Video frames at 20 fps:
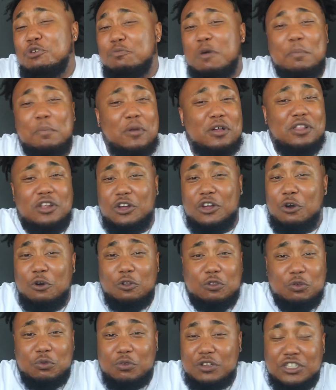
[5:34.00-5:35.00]
mother to
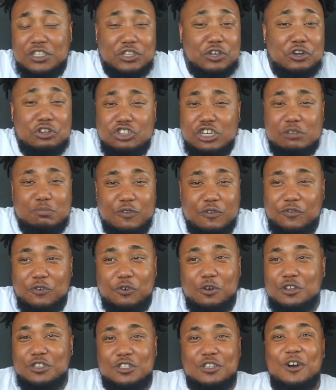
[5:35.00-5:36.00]
go through a surgery
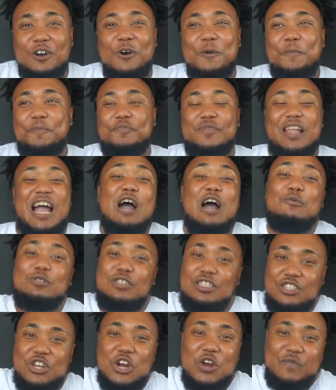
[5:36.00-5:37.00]
before, so I
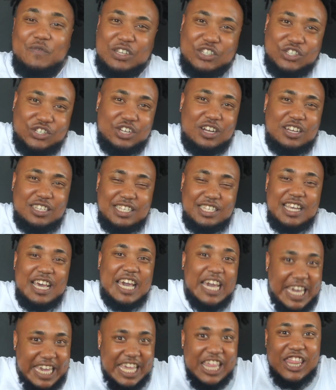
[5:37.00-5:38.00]
was nervous just
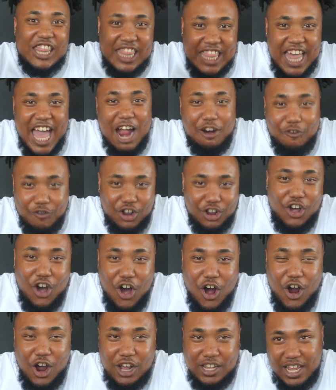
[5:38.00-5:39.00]
in that
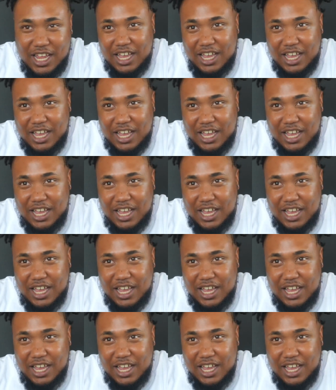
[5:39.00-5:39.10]
regard.